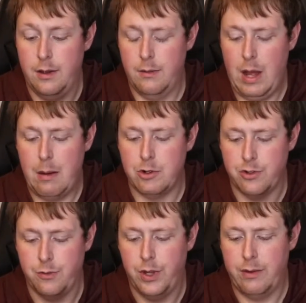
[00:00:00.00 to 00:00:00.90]
how much
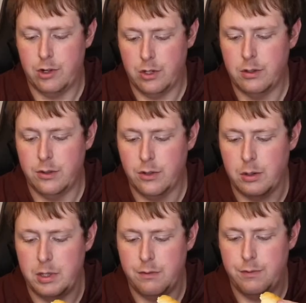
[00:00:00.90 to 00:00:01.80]
the flavor is going to
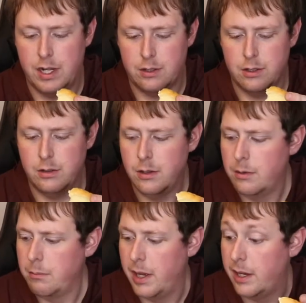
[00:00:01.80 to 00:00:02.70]
be affected
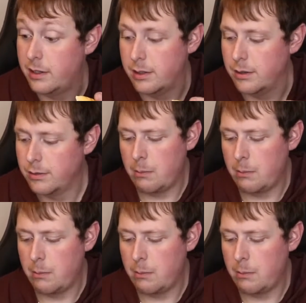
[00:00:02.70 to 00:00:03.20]
by any of this.